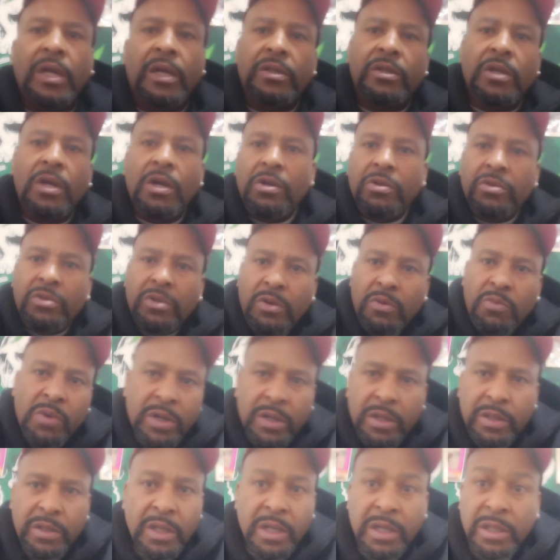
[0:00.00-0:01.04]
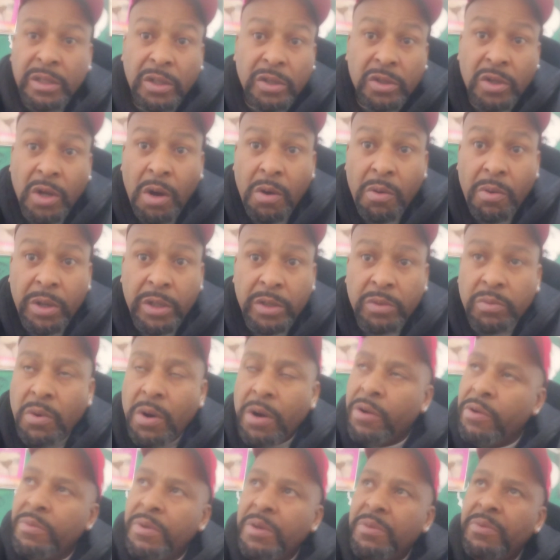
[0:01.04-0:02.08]
I told you, one of the things that's always
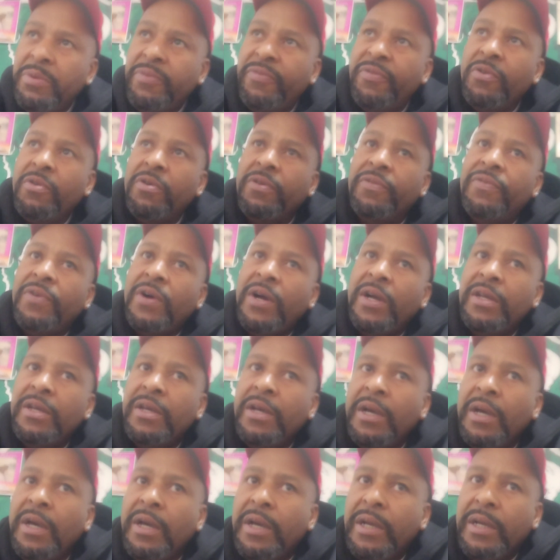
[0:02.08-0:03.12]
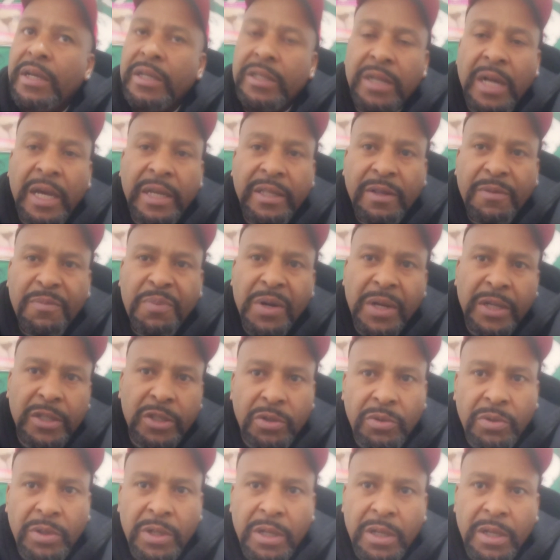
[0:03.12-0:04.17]
worried me before a fight is like the
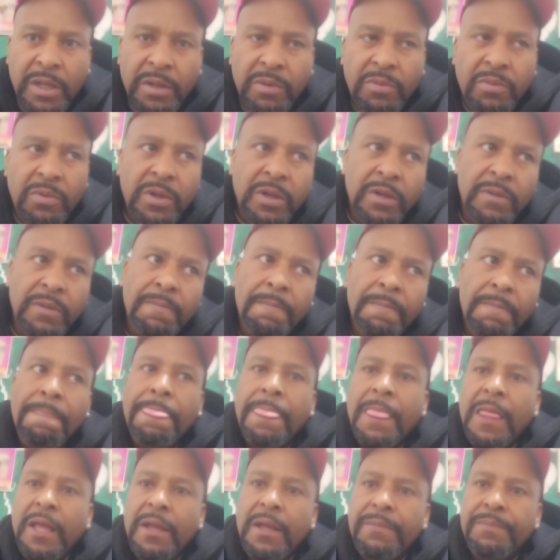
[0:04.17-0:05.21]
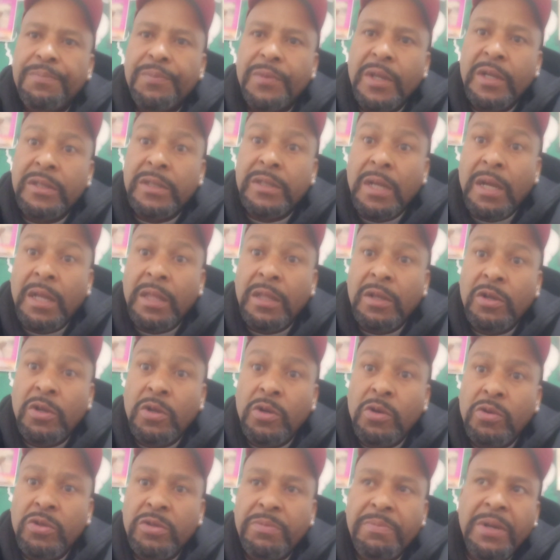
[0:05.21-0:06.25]
punch you get hit with is the other
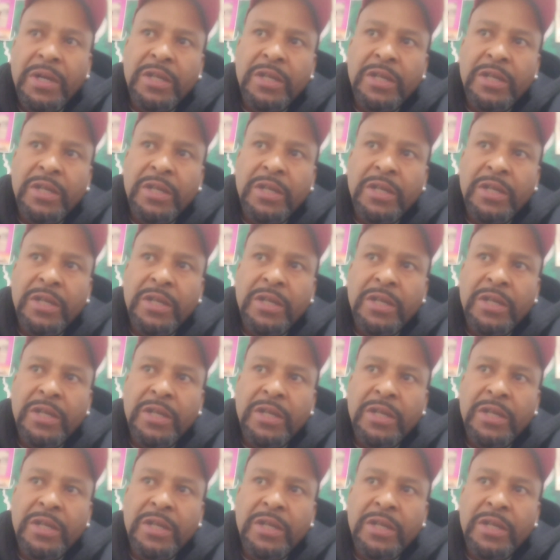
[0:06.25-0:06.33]
dude's